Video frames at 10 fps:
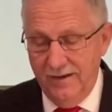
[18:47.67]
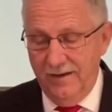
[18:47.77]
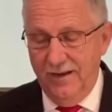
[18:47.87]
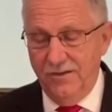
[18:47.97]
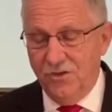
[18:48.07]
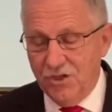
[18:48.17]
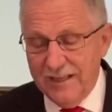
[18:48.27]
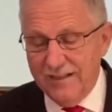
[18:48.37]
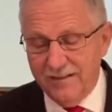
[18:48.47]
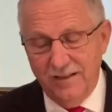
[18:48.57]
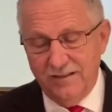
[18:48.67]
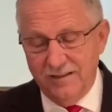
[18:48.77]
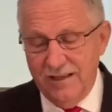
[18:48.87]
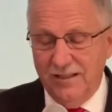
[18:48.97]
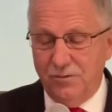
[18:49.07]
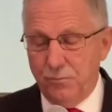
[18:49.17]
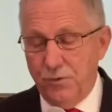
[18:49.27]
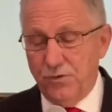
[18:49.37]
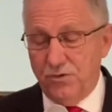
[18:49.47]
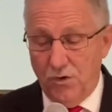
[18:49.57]
And Jesus is
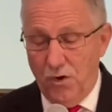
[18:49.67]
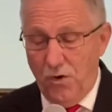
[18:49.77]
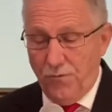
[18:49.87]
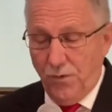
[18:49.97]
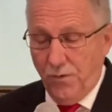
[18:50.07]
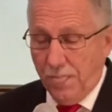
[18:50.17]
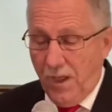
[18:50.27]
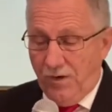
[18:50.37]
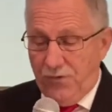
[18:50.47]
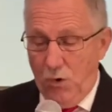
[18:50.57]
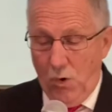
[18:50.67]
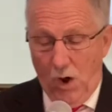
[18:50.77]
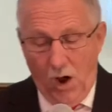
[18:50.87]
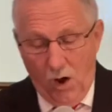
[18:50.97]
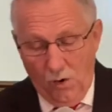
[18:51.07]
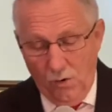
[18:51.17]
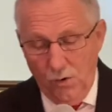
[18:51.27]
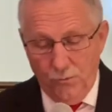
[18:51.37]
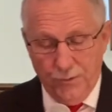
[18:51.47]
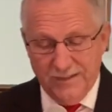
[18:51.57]
preserver for all
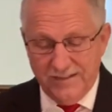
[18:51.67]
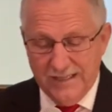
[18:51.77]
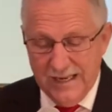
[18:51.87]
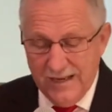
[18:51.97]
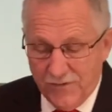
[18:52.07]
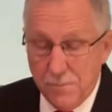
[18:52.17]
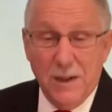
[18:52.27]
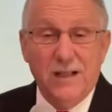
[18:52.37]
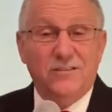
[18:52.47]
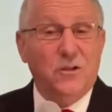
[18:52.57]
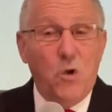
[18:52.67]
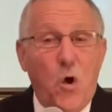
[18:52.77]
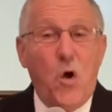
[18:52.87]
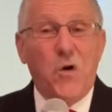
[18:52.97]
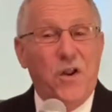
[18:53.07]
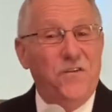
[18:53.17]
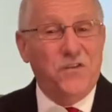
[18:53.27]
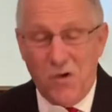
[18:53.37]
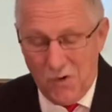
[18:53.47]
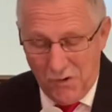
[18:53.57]
who receive him as Lord of
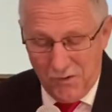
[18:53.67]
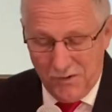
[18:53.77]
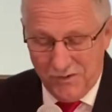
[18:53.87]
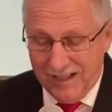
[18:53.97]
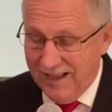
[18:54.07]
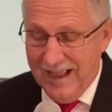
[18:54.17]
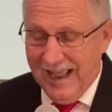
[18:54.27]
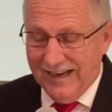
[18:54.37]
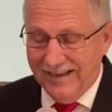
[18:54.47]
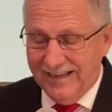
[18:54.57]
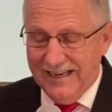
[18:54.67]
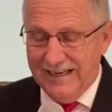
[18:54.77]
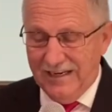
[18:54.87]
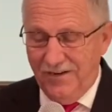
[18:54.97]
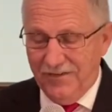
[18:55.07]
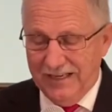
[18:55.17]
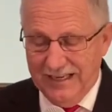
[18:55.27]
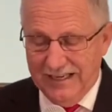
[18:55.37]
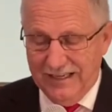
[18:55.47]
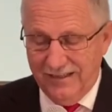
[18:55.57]
lords and King of
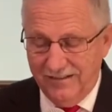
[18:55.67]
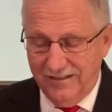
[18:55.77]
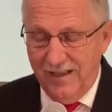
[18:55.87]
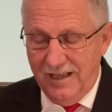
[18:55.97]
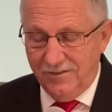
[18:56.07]
kings.